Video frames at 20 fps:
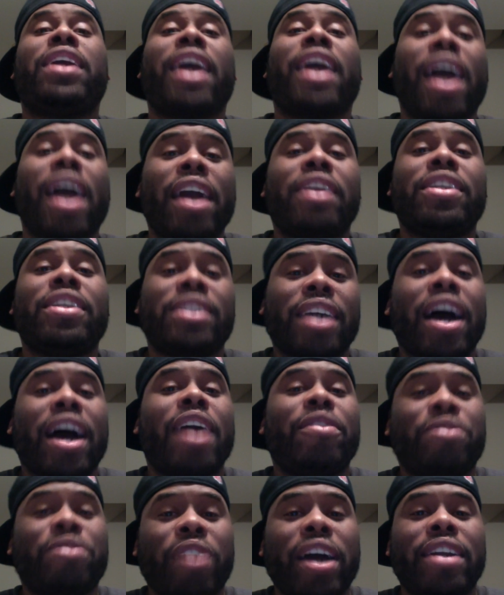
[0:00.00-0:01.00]
counter
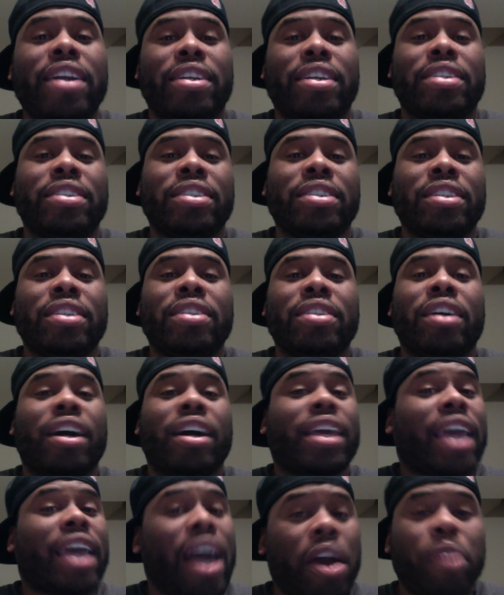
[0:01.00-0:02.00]
shot fighter,
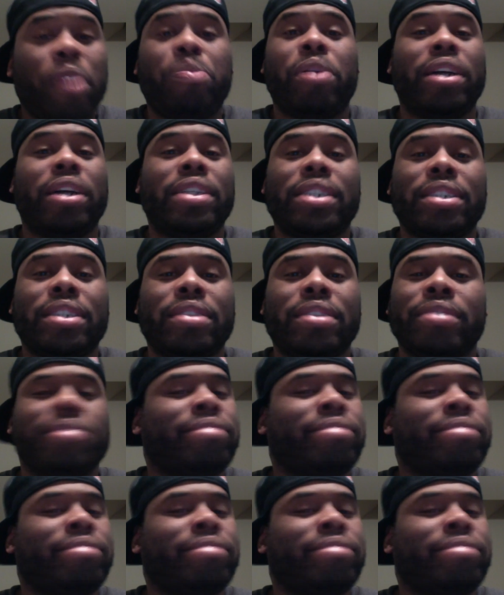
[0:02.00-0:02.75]
a counterpuncher.